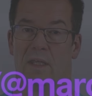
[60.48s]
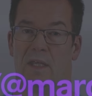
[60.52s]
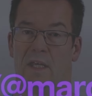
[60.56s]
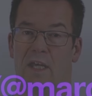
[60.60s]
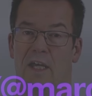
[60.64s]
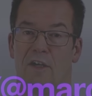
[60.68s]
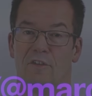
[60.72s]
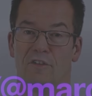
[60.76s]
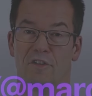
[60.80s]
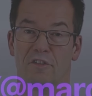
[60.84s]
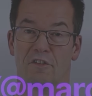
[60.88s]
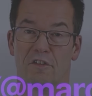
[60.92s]

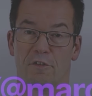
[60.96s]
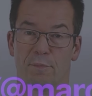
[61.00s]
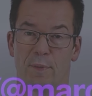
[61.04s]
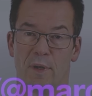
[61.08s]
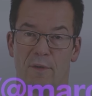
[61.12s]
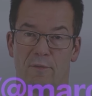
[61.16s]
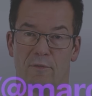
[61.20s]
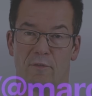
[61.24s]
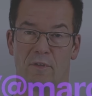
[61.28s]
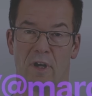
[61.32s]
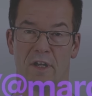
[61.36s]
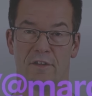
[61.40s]
How does a
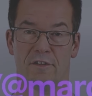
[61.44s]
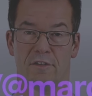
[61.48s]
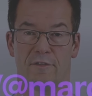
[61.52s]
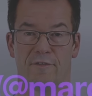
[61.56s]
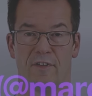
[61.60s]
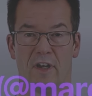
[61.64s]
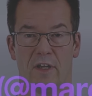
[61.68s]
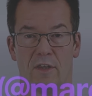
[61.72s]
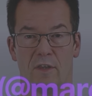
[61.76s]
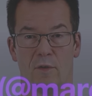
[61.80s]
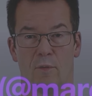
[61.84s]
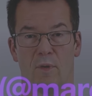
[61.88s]
sprint race
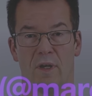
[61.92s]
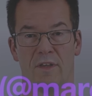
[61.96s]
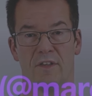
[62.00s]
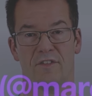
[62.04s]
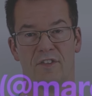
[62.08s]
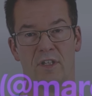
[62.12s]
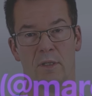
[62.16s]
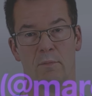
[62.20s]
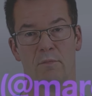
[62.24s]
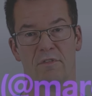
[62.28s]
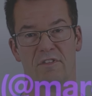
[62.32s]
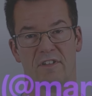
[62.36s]
affect the way the
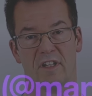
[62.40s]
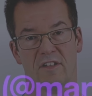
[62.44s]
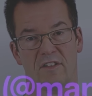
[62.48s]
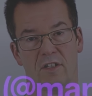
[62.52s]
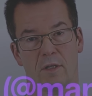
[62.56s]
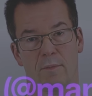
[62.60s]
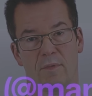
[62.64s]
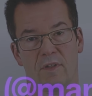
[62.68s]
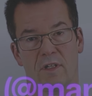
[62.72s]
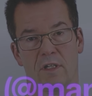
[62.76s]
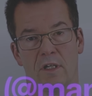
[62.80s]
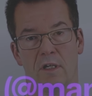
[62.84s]
team set
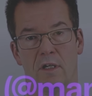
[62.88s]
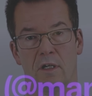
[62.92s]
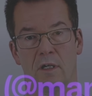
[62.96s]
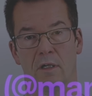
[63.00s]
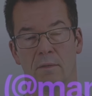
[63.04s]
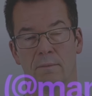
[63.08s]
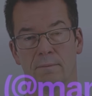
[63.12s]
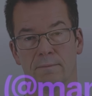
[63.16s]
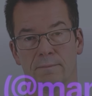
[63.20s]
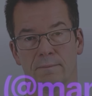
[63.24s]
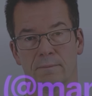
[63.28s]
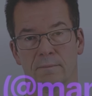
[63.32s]
up the
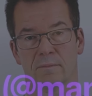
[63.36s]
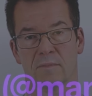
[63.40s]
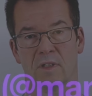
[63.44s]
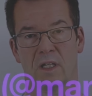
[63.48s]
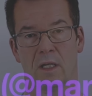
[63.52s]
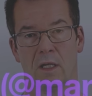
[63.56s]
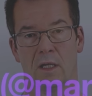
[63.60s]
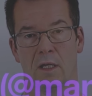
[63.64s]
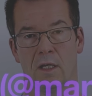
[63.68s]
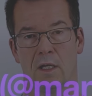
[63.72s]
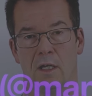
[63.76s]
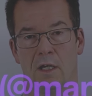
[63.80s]
car?
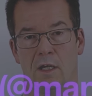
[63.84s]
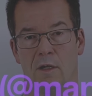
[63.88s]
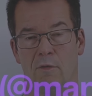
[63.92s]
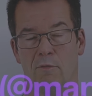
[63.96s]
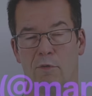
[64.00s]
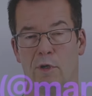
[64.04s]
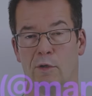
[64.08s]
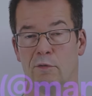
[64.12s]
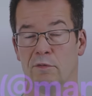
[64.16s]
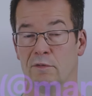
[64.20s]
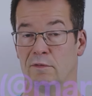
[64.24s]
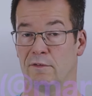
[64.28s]

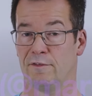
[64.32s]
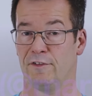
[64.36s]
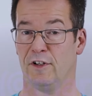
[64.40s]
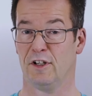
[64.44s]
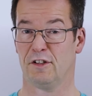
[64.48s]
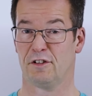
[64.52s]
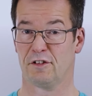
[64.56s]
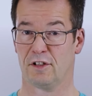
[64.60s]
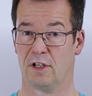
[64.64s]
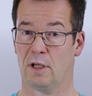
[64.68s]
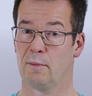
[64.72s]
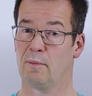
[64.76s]
Well,
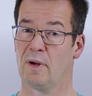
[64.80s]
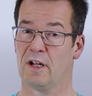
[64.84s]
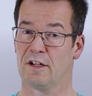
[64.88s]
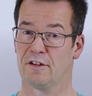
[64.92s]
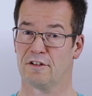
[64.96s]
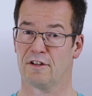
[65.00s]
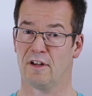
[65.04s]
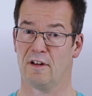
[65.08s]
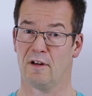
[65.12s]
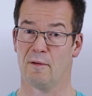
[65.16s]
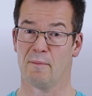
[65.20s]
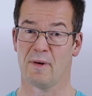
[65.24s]
firstly, it
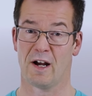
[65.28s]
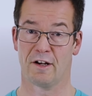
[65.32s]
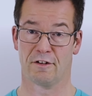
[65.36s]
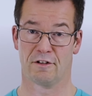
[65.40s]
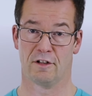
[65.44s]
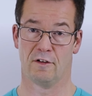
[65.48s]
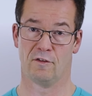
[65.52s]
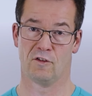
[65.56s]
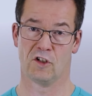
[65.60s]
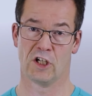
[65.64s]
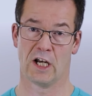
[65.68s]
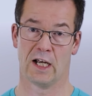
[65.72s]
makes it a
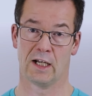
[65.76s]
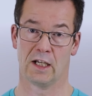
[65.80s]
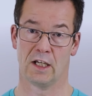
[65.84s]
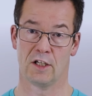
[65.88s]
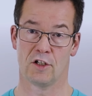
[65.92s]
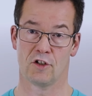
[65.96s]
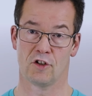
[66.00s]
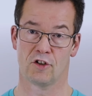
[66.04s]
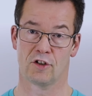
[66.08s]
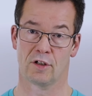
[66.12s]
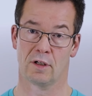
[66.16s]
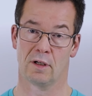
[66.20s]
massive
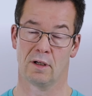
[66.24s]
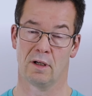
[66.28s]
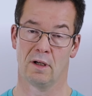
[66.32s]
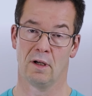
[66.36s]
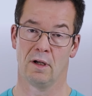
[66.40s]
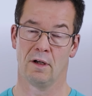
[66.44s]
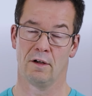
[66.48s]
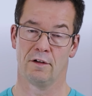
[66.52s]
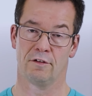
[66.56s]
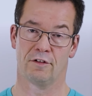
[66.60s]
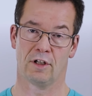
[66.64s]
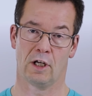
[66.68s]
challenge.
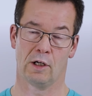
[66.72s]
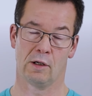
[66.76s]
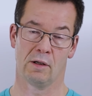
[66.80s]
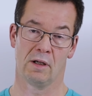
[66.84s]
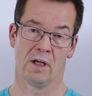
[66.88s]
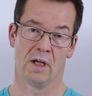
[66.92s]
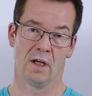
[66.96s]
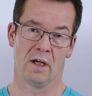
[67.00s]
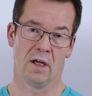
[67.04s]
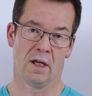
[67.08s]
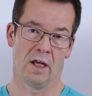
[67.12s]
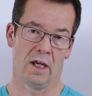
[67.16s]
So
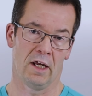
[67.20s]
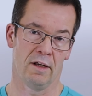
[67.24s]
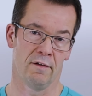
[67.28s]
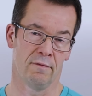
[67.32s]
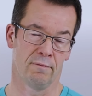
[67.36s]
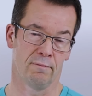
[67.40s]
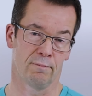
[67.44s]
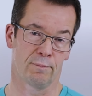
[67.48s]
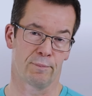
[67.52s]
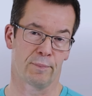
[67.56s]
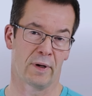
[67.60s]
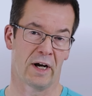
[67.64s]

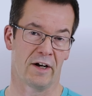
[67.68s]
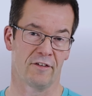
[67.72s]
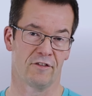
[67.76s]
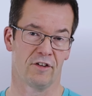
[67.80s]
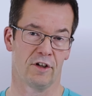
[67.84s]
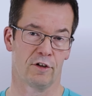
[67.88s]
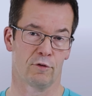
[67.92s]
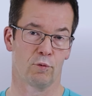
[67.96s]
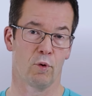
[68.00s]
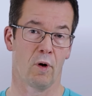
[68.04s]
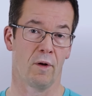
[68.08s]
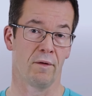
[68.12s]
in
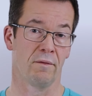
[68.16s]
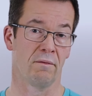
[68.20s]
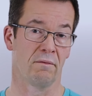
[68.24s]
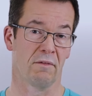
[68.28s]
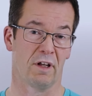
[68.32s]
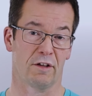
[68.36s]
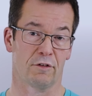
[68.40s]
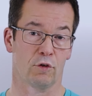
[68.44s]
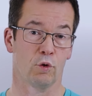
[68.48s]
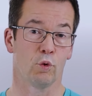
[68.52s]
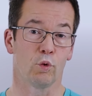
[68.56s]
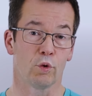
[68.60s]
practice one,
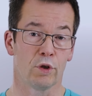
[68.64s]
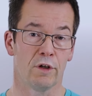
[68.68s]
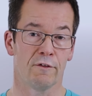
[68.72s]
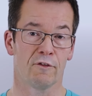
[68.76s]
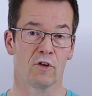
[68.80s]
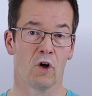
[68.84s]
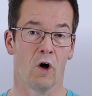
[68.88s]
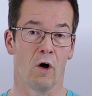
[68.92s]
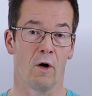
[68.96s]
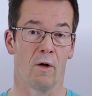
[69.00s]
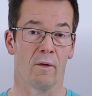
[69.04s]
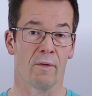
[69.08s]
that's all
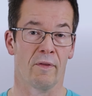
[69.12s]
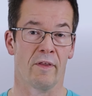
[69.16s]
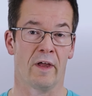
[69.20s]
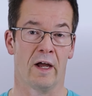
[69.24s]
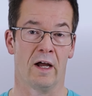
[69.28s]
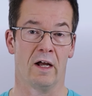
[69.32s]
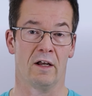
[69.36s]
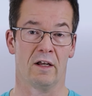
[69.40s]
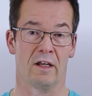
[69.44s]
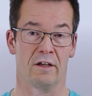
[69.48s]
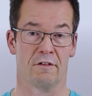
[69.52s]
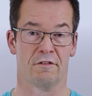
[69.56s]
you've got,
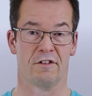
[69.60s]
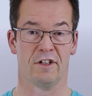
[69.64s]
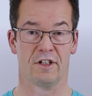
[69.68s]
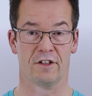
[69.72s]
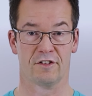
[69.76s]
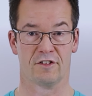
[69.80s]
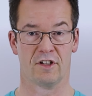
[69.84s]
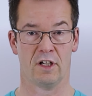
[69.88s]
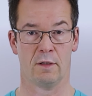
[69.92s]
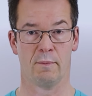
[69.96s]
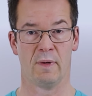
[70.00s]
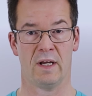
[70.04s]
that
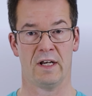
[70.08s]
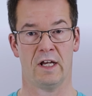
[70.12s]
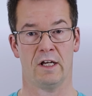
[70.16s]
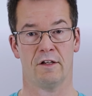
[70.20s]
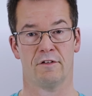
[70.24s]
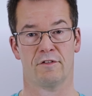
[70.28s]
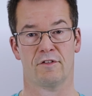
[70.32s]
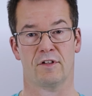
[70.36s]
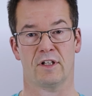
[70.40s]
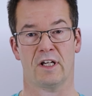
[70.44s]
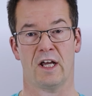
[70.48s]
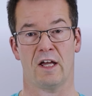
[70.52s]
60
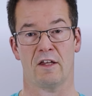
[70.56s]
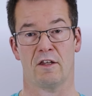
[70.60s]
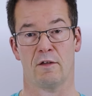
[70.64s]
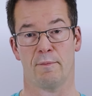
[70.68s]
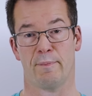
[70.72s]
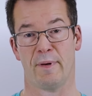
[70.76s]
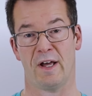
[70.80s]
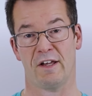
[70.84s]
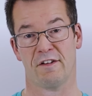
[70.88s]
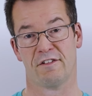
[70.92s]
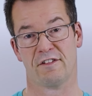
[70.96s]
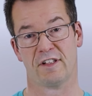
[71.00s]
minutes to get the
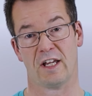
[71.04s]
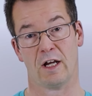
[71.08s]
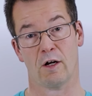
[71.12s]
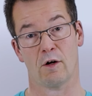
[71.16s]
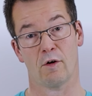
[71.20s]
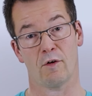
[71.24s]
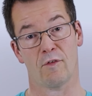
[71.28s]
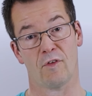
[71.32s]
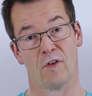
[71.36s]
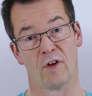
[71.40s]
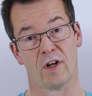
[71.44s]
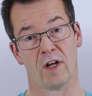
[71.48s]
best
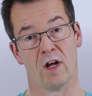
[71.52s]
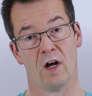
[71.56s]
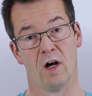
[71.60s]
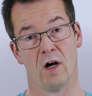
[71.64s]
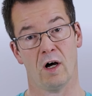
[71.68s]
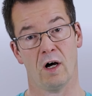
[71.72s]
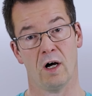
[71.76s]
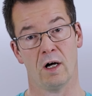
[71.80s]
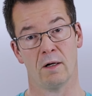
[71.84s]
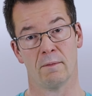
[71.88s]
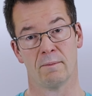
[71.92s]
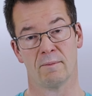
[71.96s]
out of the
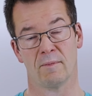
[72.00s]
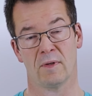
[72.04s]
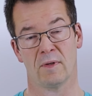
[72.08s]
car.